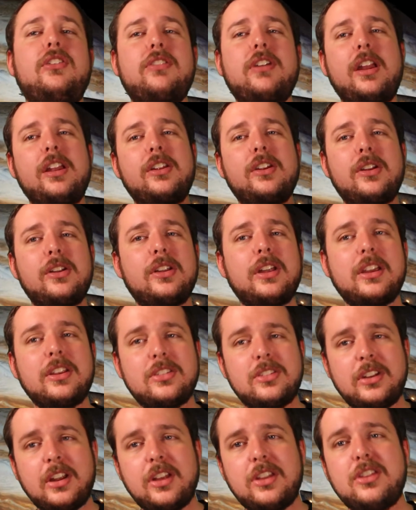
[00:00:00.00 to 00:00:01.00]
I've got a little links
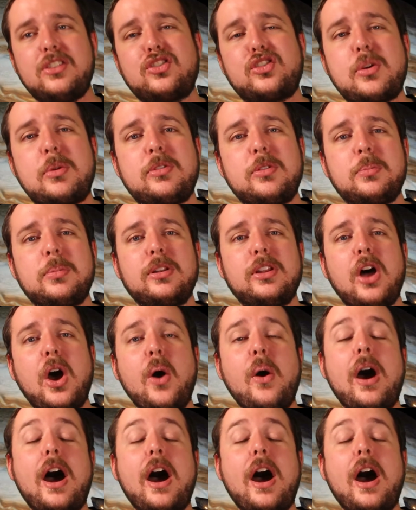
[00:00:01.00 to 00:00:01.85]
down in the description below.